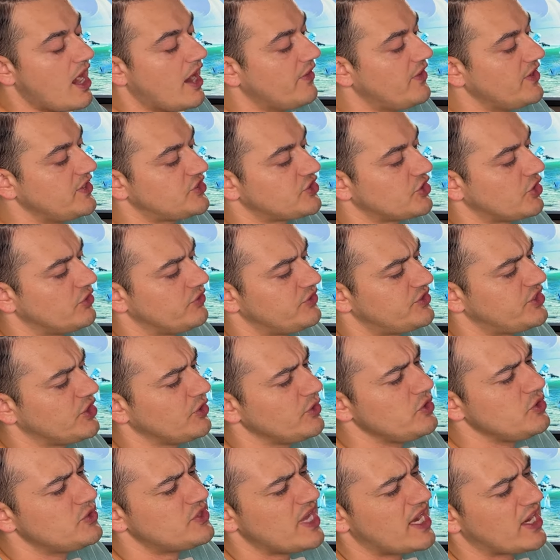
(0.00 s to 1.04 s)
They still
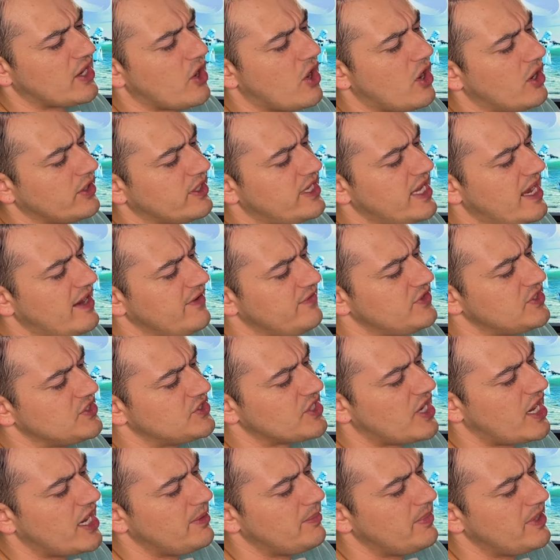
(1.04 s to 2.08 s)
use that concave
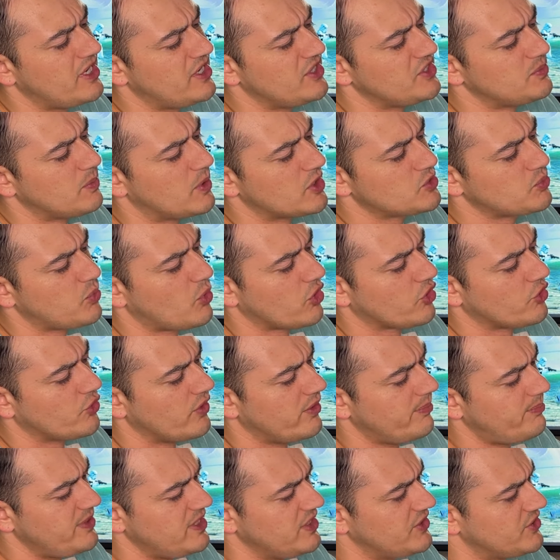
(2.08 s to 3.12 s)
design, but it is much more
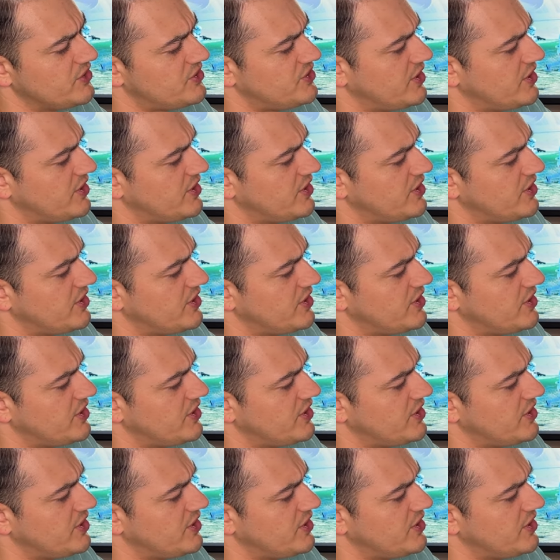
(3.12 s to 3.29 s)
grippy in the